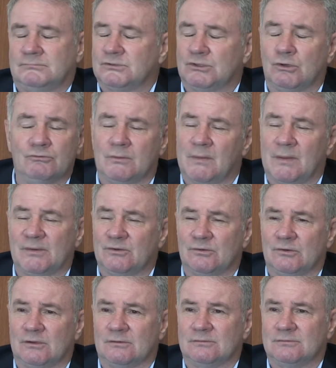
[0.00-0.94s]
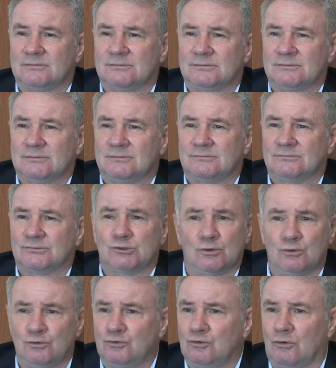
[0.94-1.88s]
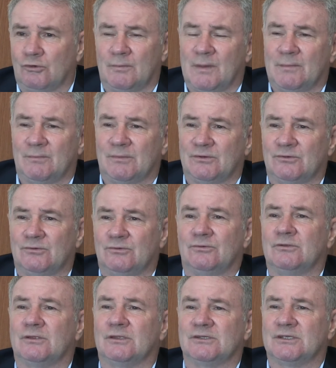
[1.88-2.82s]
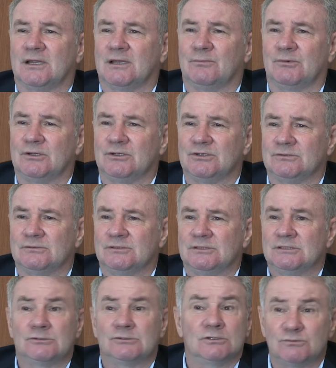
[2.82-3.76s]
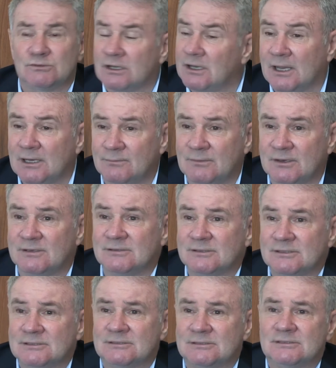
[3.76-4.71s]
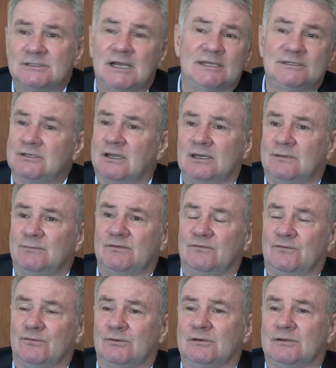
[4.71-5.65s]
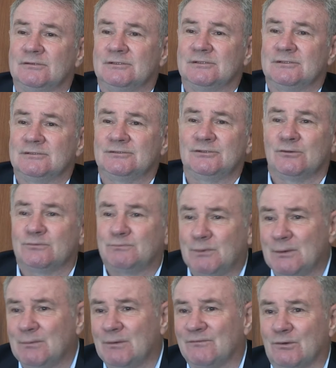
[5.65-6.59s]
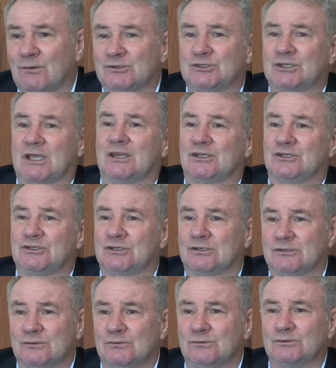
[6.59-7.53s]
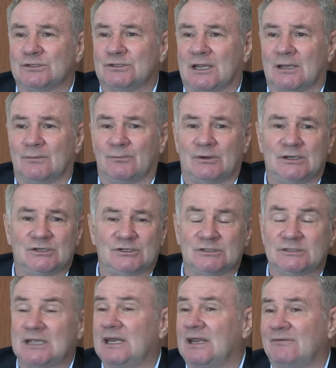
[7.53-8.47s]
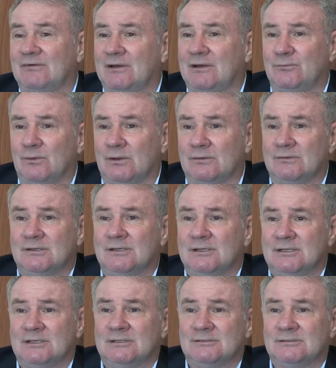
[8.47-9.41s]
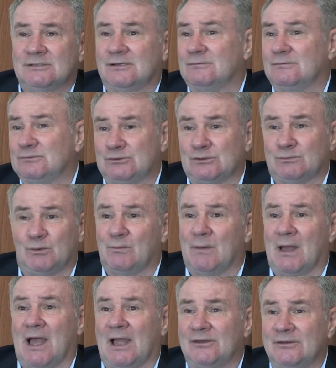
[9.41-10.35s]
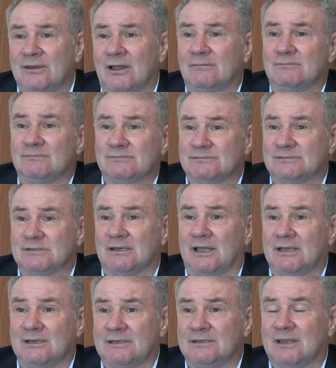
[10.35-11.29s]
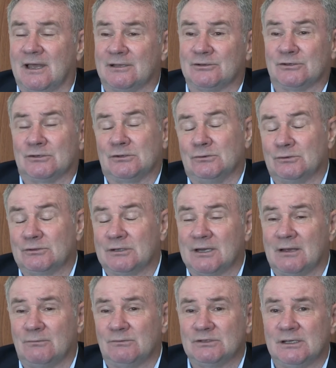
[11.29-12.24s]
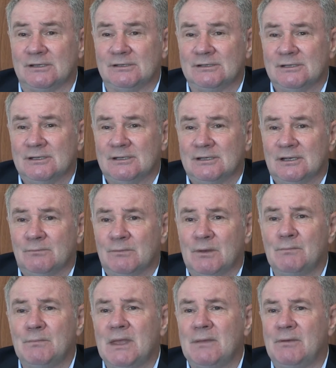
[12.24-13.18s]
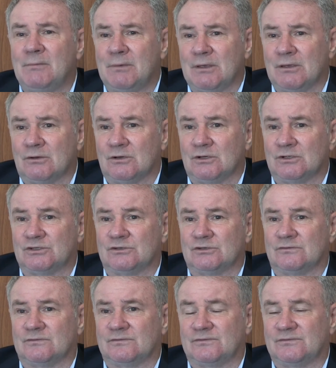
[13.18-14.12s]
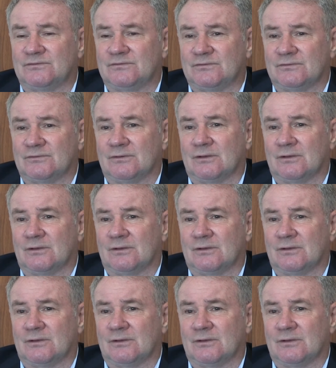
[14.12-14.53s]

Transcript: couldn't remember doing it. Could not remember doing the celebration, because it was unlike me. I hadn't done it before. You know, people have got signature goal celebrations, I never had one. You know, I was just put my hand up, delighted that I scored, and that was it. But maybe because of